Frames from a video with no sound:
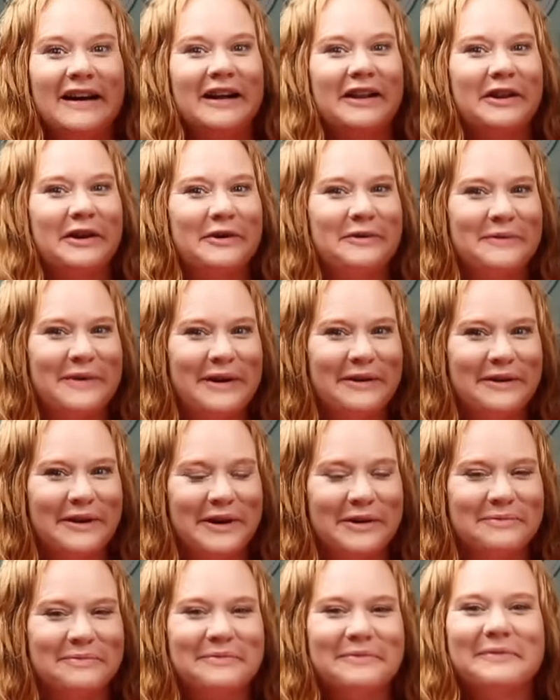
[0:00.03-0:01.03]
Hello and
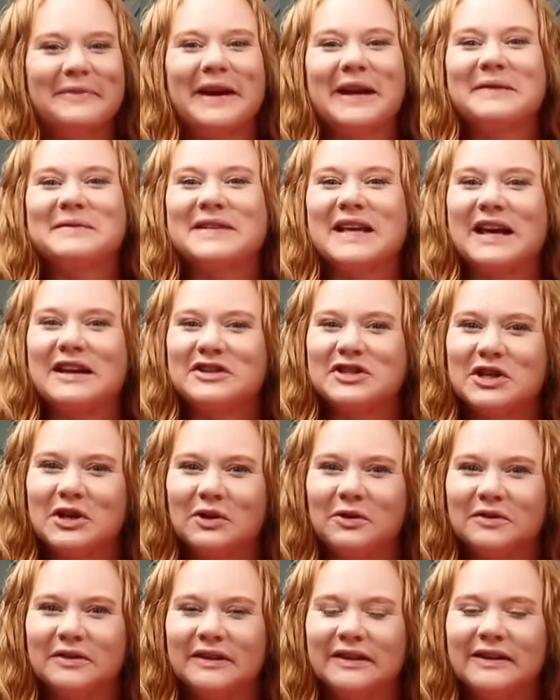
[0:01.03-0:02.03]
welcome. My name is Angie
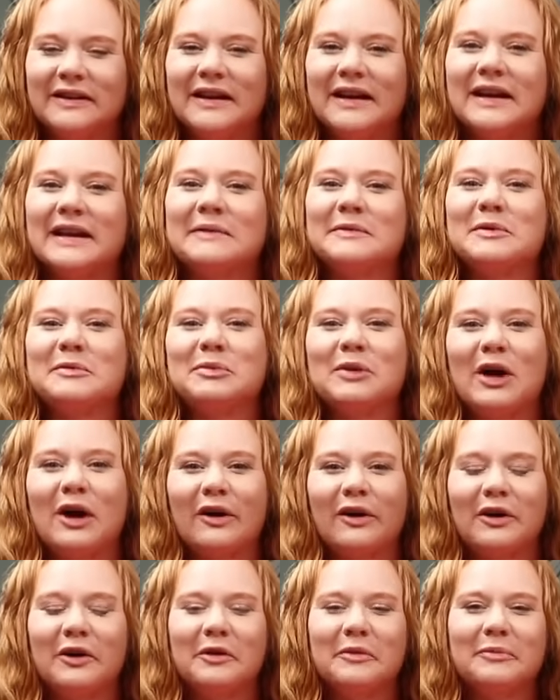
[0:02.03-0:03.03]
Holden and I'm the
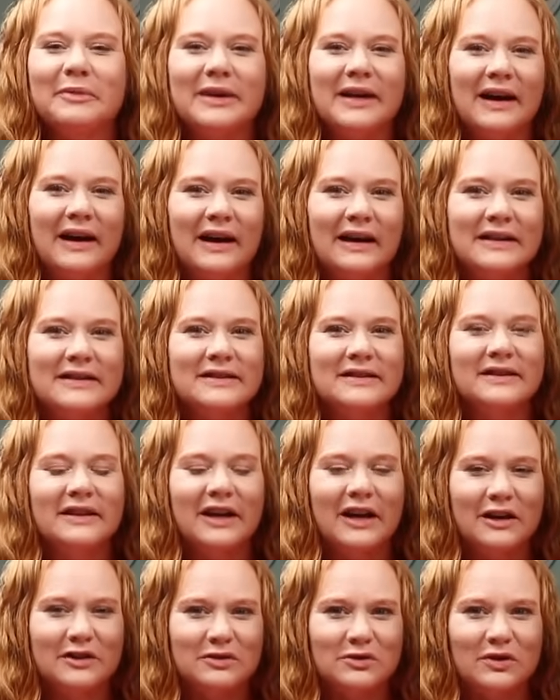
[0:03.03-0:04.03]
blogger behind the
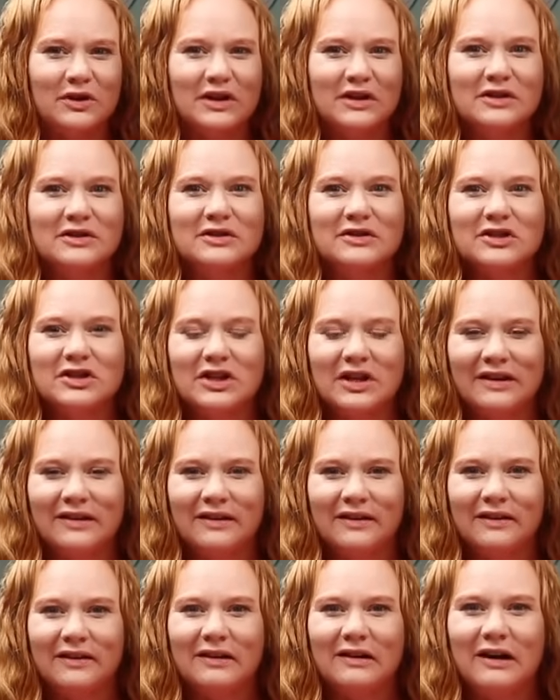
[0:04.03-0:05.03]
Country
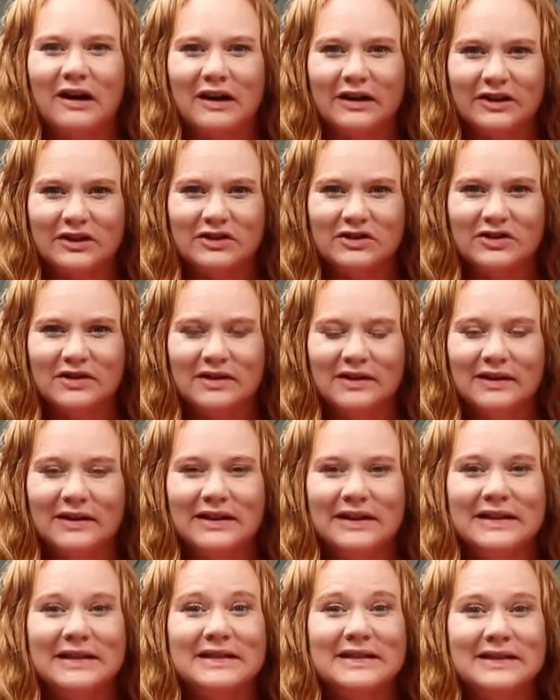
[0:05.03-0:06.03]
Chic Cottage.
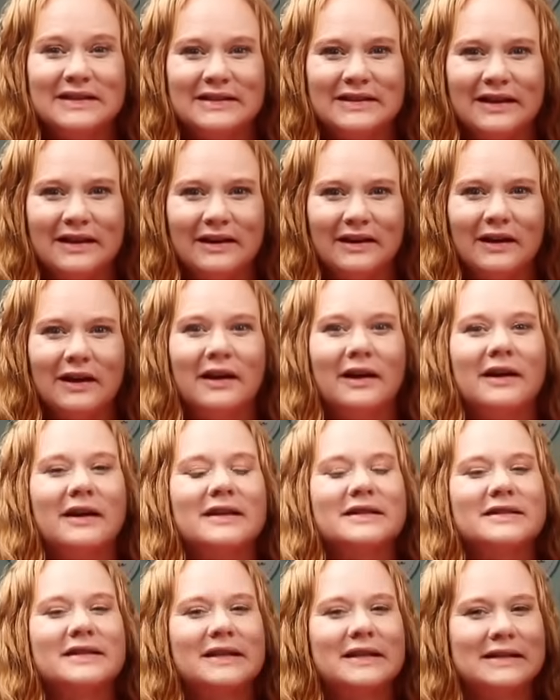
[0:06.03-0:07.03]
Today
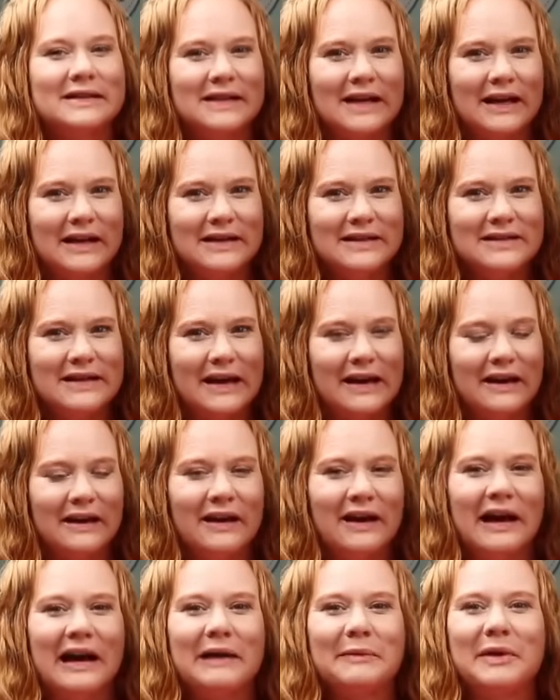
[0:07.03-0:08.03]
is an exciting
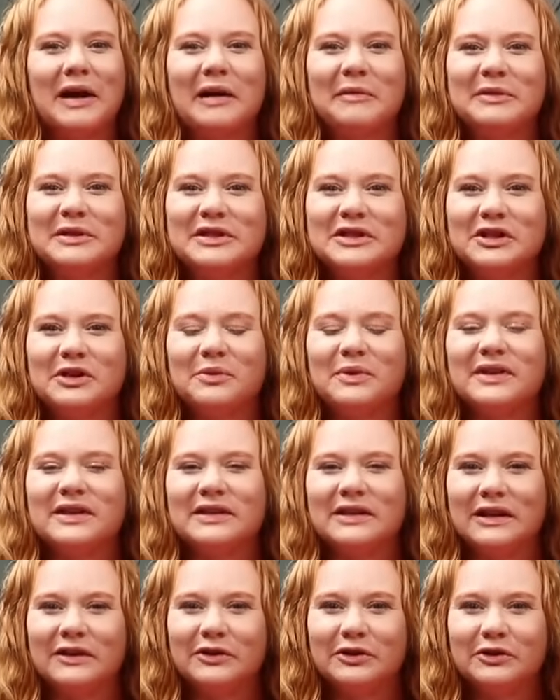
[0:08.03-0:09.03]
day. I'm coming to you with
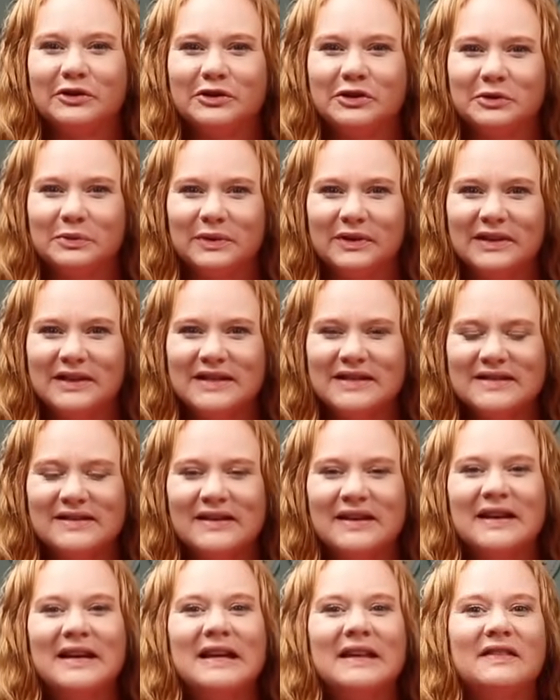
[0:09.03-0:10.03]
another new
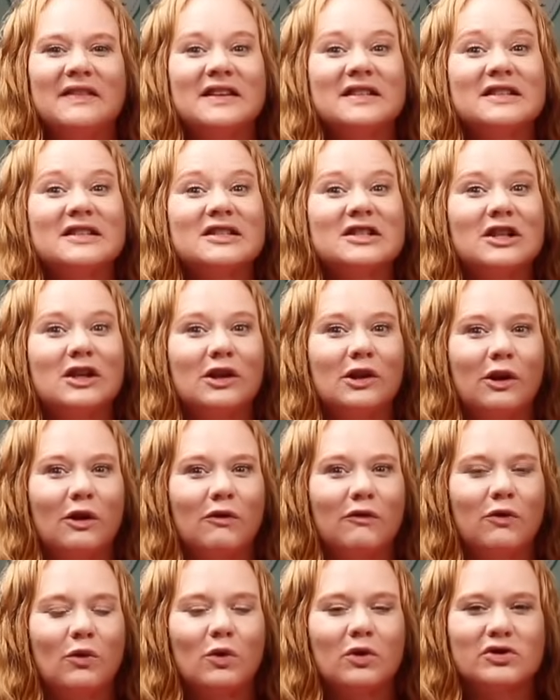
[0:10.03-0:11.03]
release. This is the
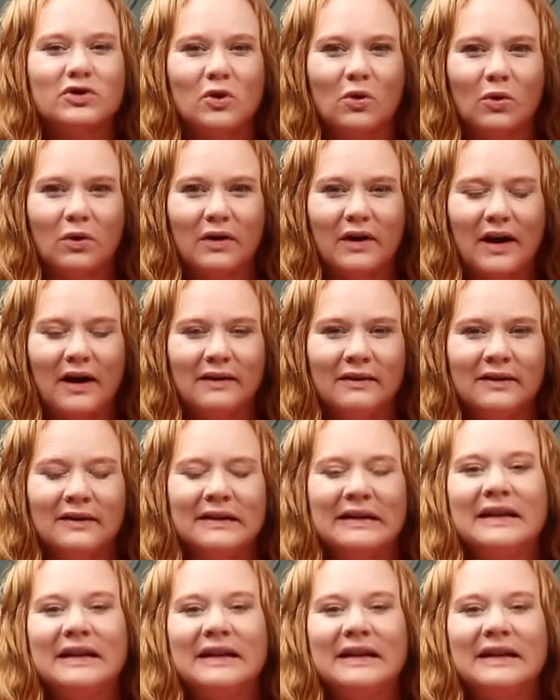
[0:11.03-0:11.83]
Glowforge Aura.